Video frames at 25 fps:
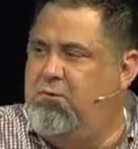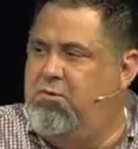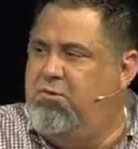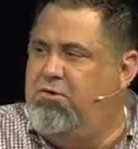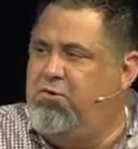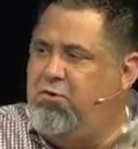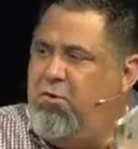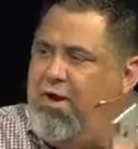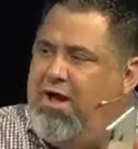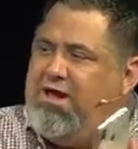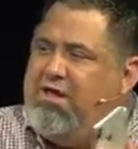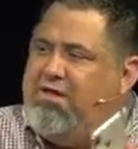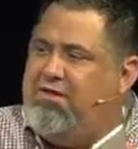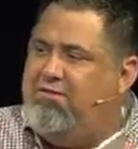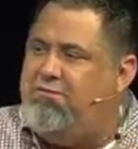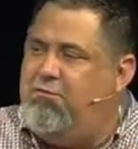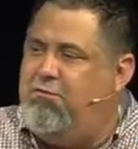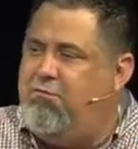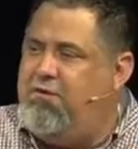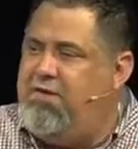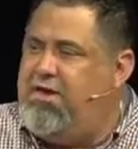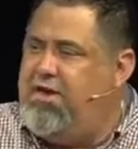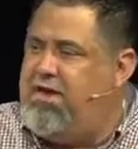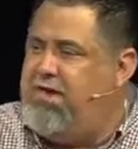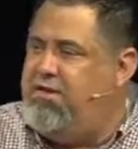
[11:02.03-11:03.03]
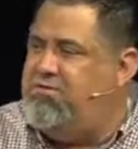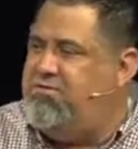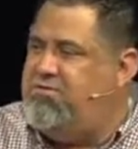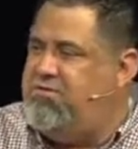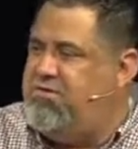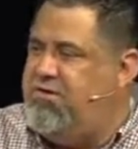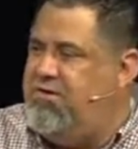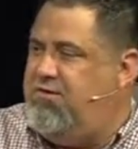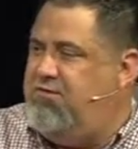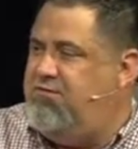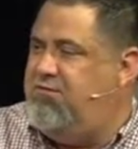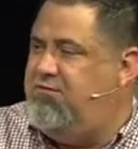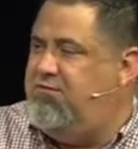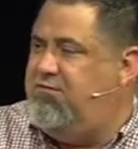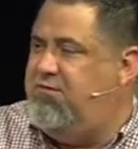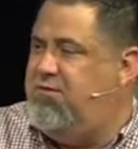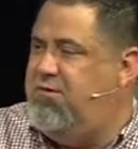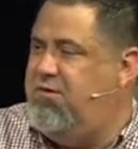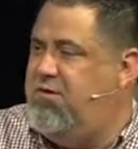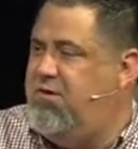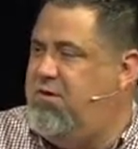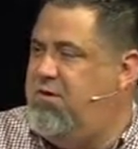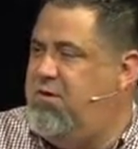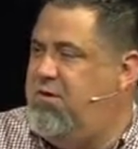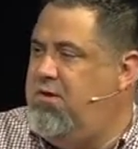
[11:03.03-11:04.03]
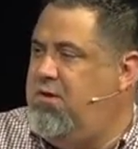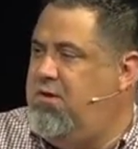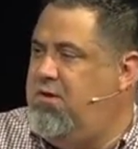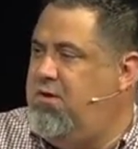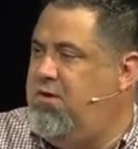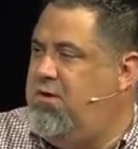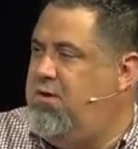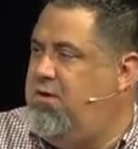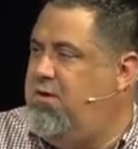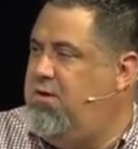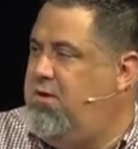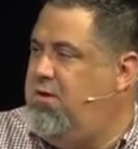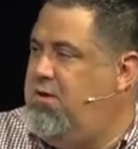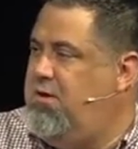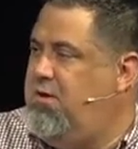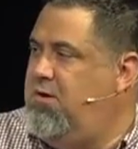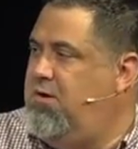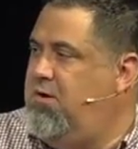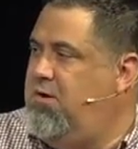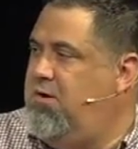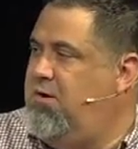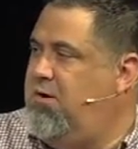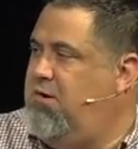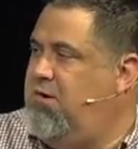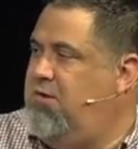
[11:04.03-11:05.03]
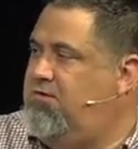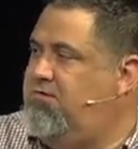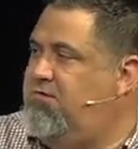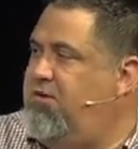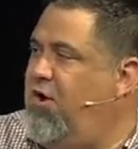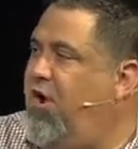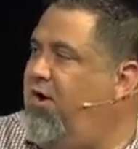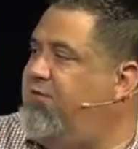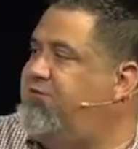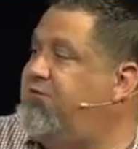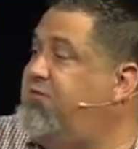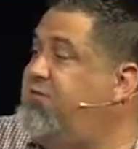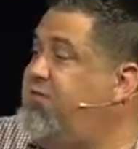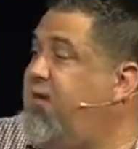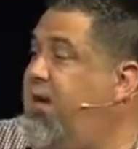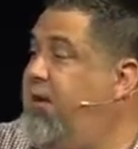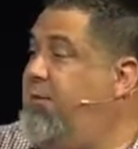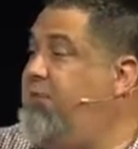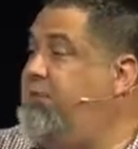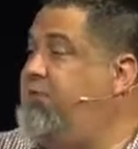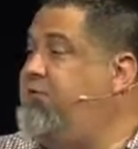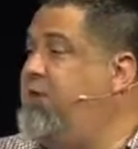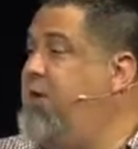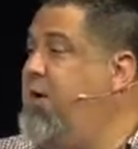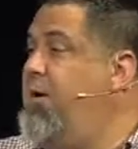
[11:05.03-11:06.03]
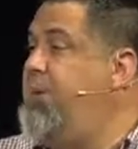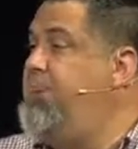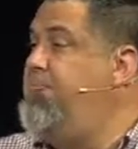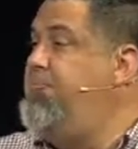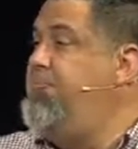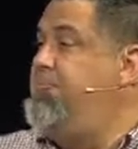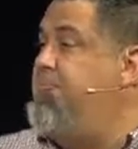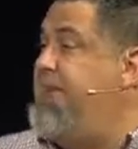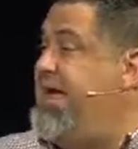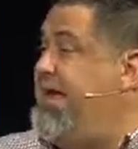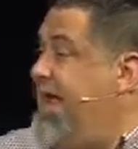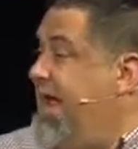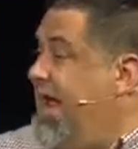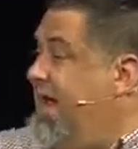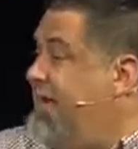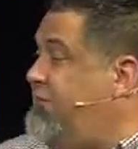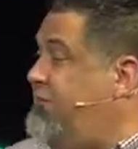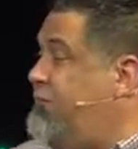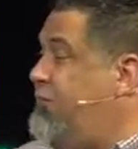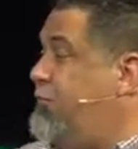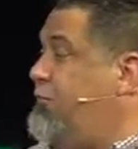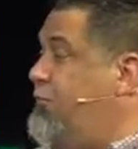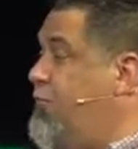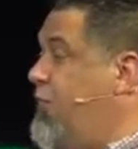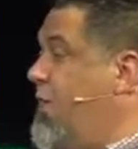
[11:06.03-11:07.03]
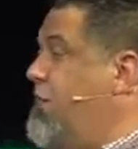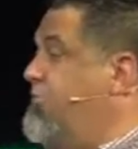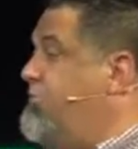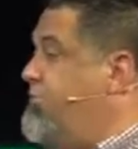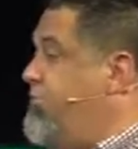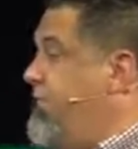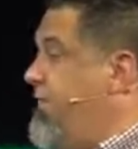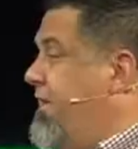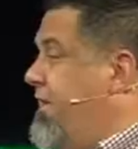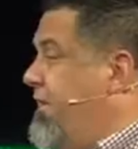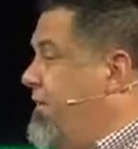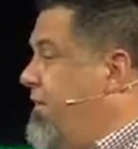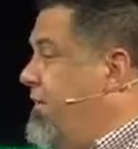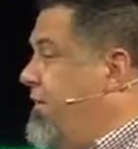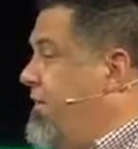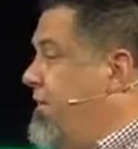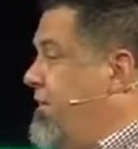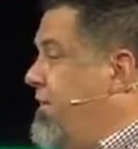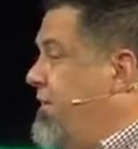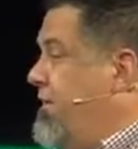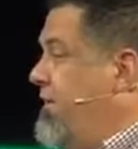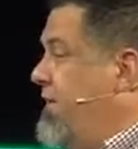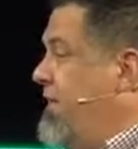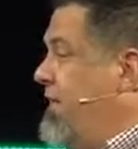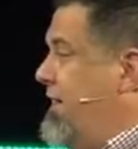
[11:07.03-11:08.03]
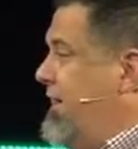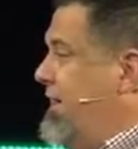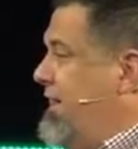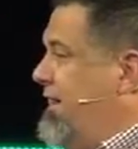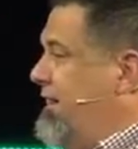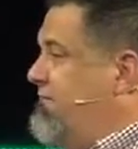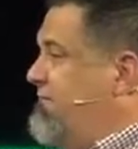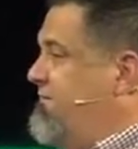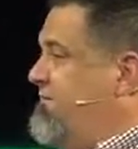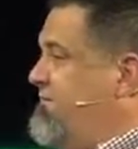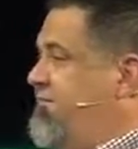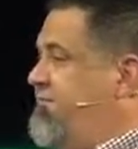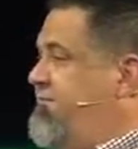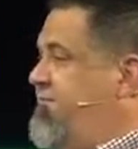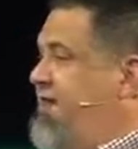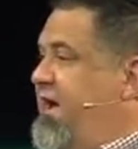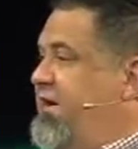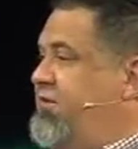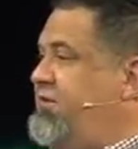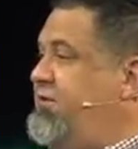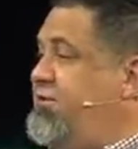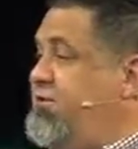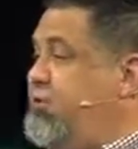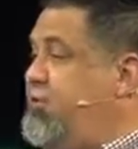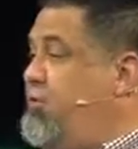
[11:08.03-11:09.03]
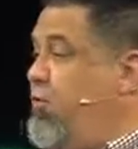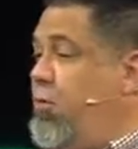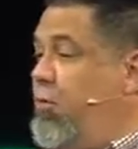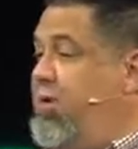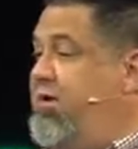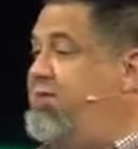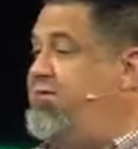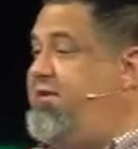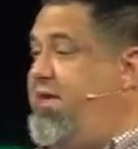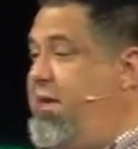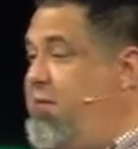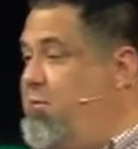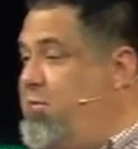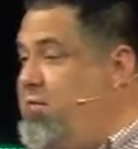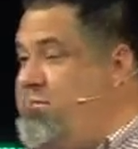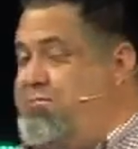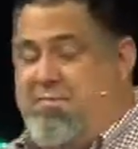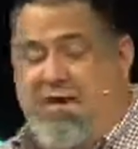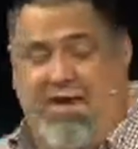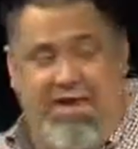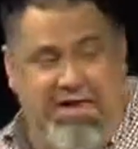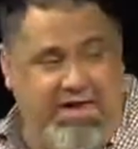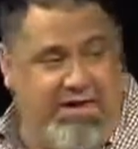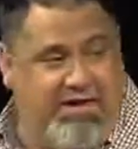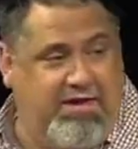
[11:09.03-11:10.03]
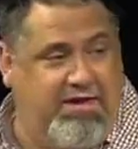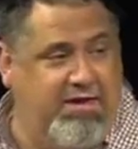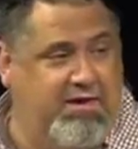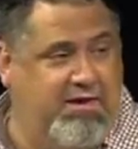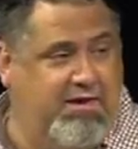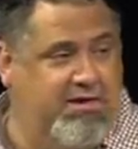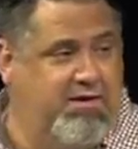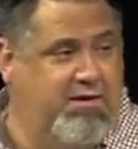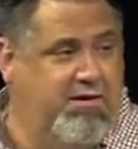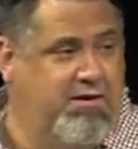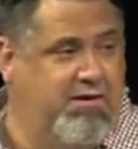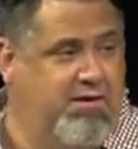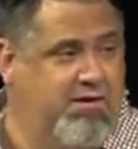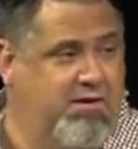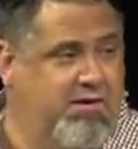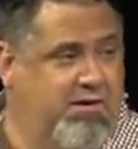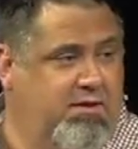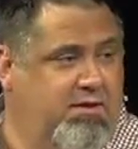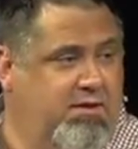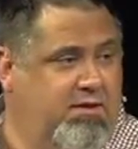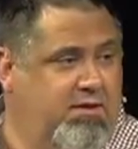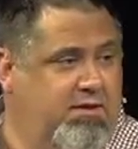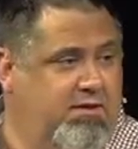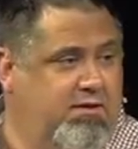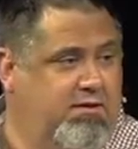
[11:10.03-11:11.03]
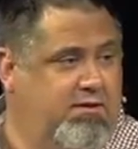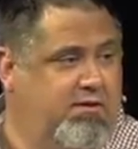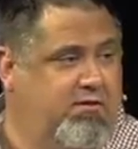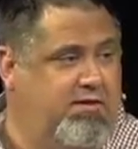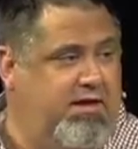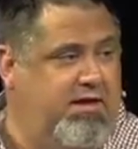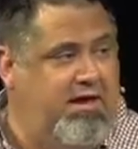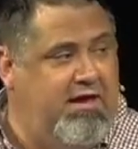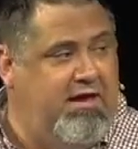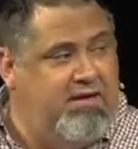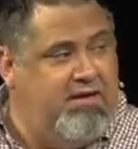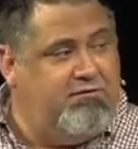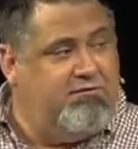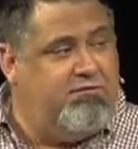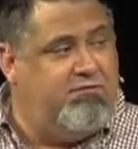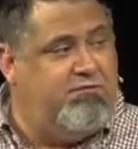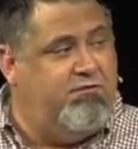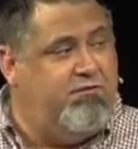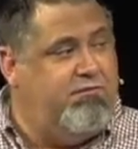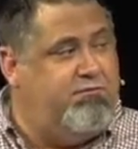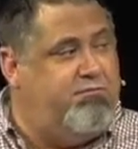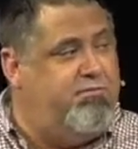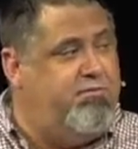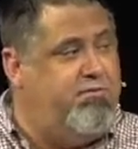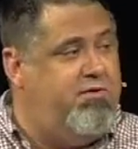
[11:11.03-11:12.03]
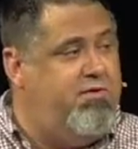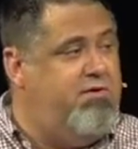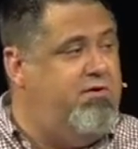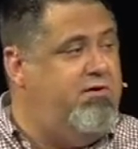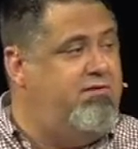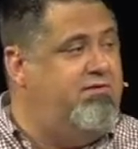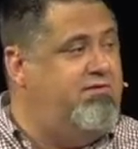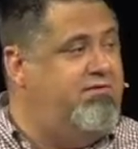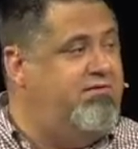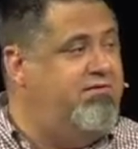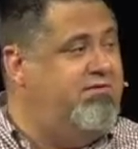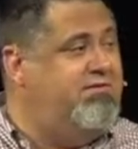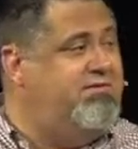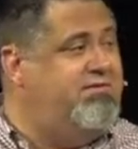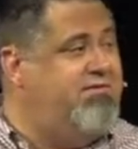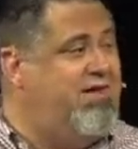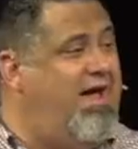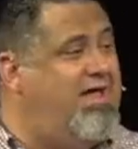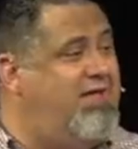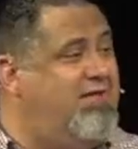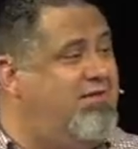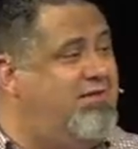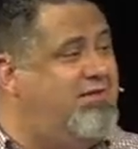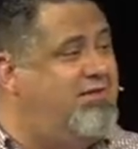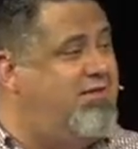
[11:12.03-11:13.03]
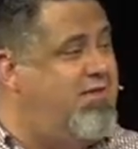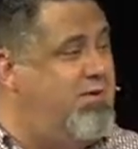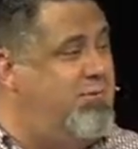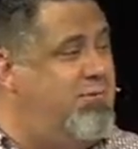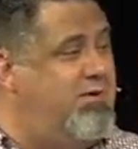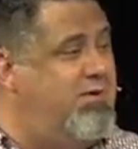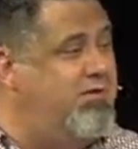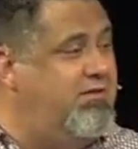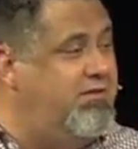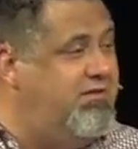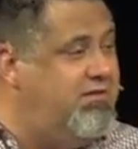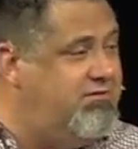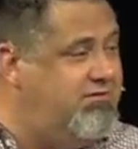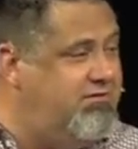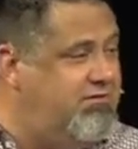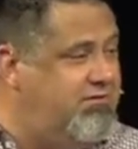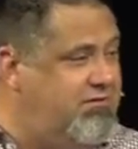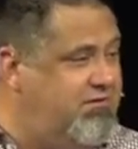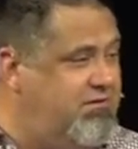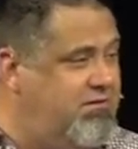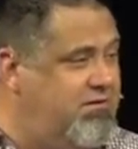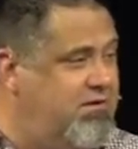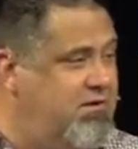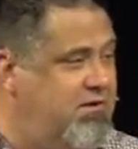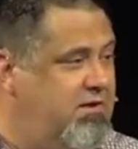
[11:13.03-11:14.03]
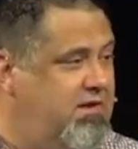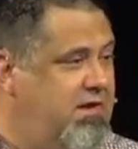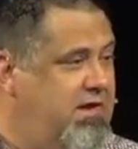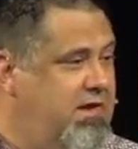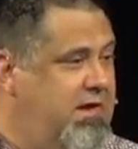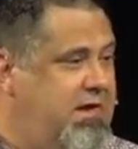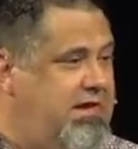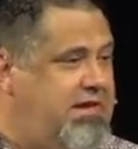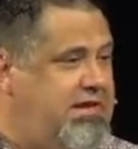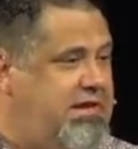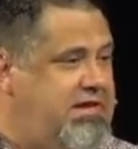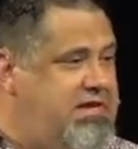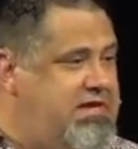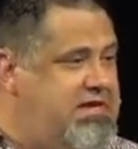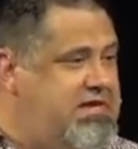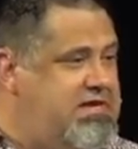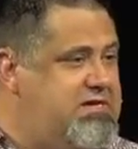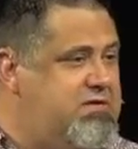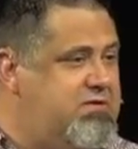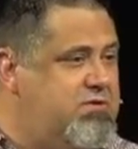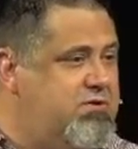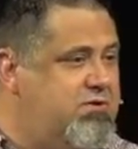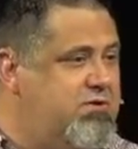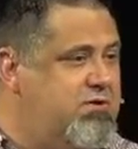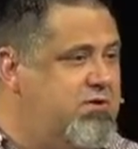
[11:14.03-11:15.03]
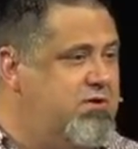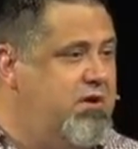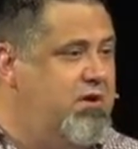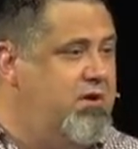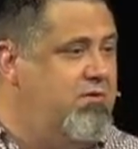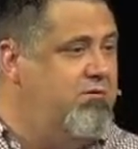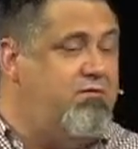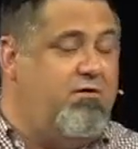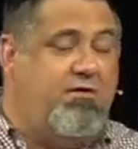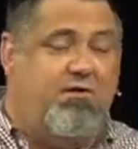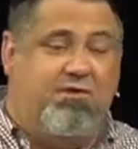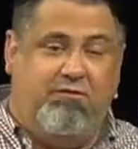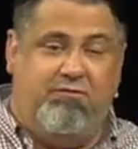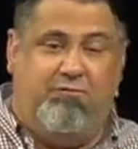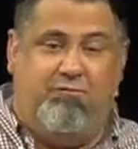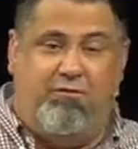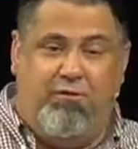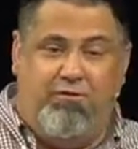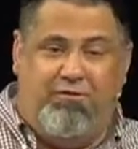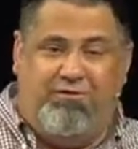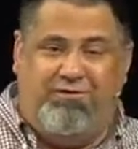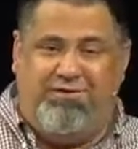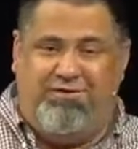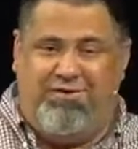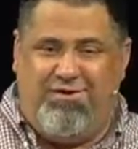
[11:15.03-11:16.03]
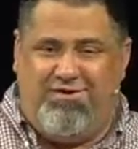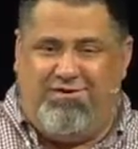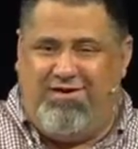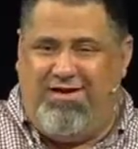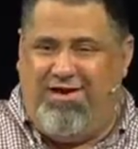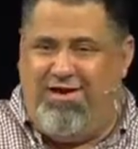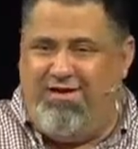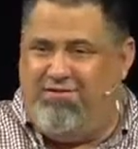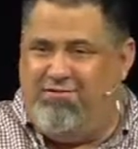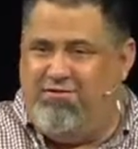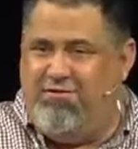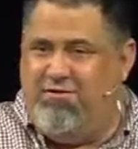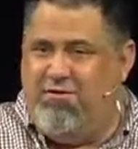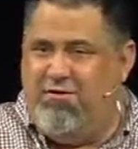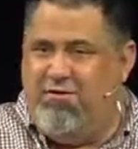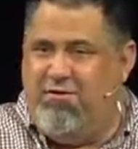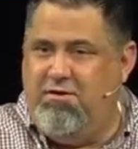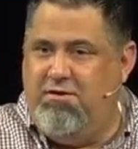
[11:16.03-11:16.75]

When do I get to engage in this? See, oftentimes the answer to our prayer isn't found in the noise that we make. The answer to the prayer is in the silence that we listen and hear for his voice in our lives.